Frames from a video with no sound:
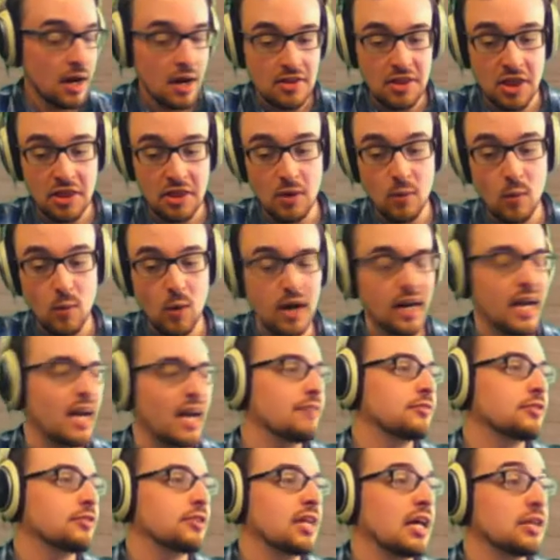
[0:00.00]
then the one
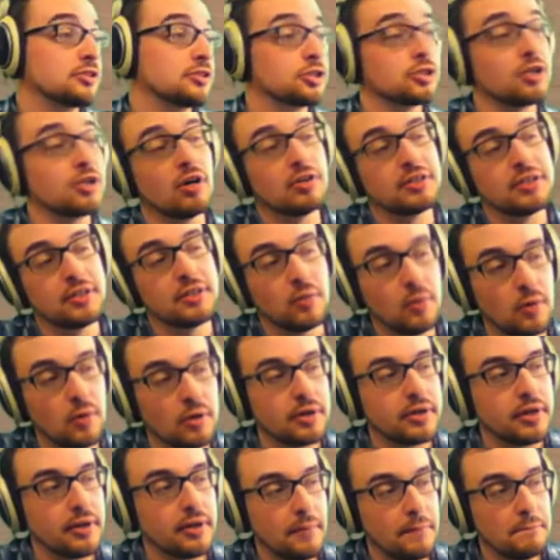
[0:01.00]
after that should also
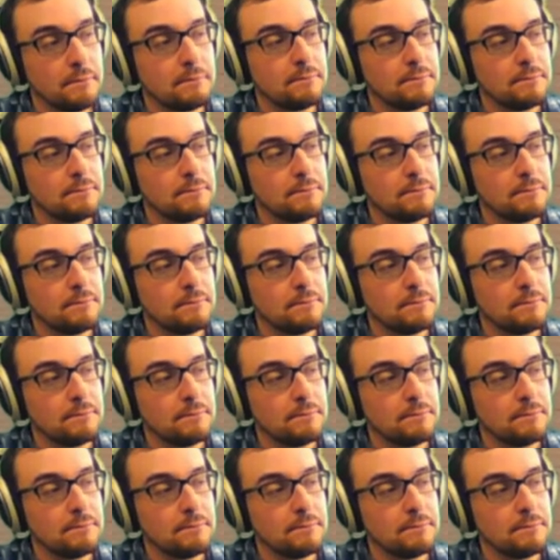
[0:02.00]
work.